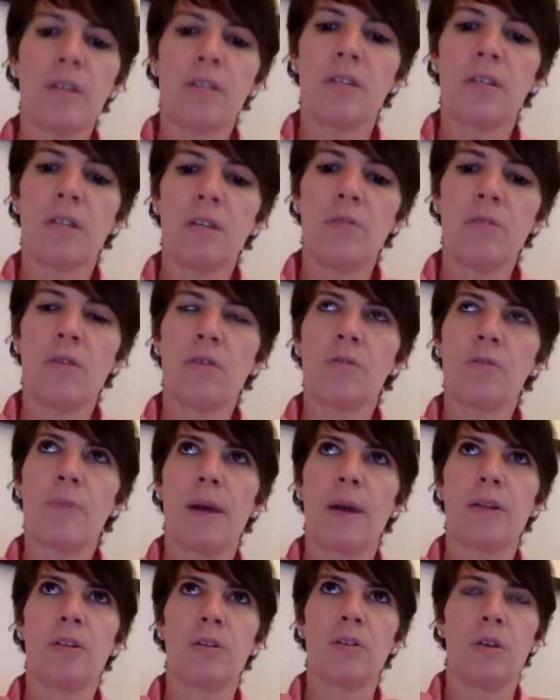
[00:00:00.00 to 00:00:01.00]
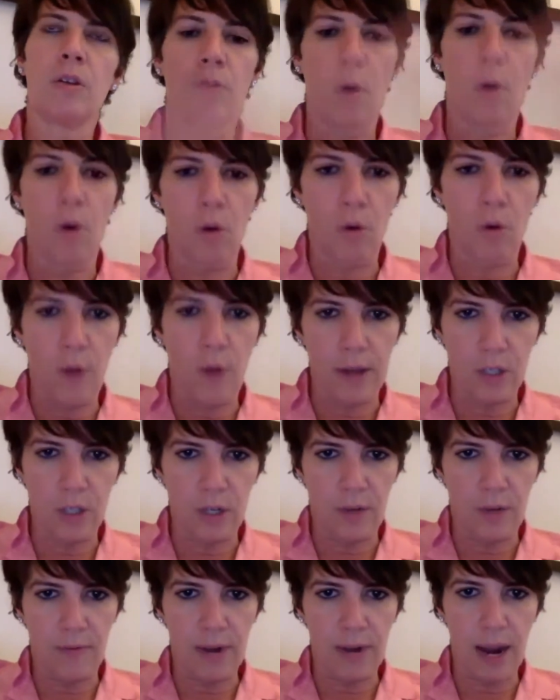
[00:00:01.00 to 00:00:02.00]
too goes back to, the whole question
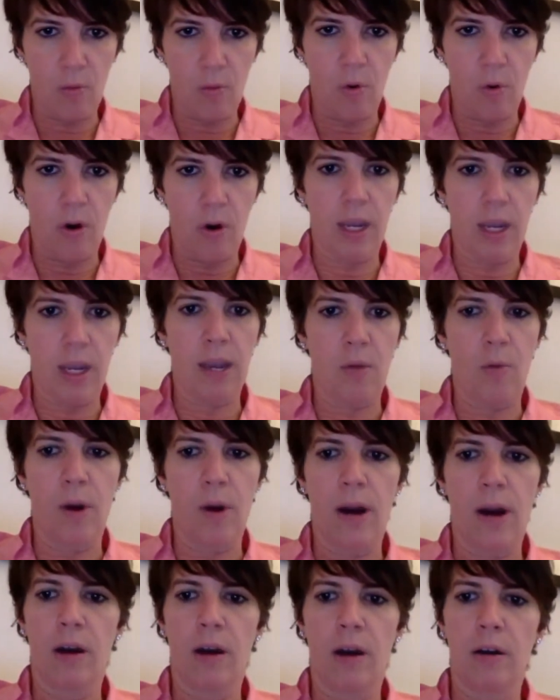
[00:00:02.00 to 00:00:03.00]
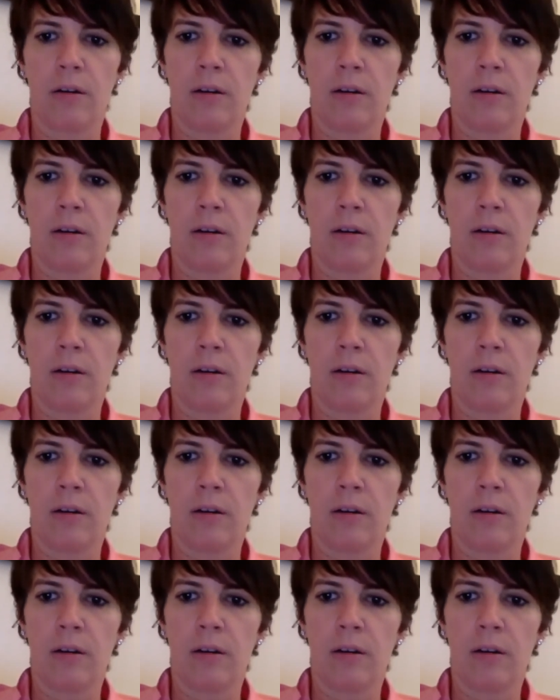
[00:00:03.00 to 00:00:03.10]
of networking, and where,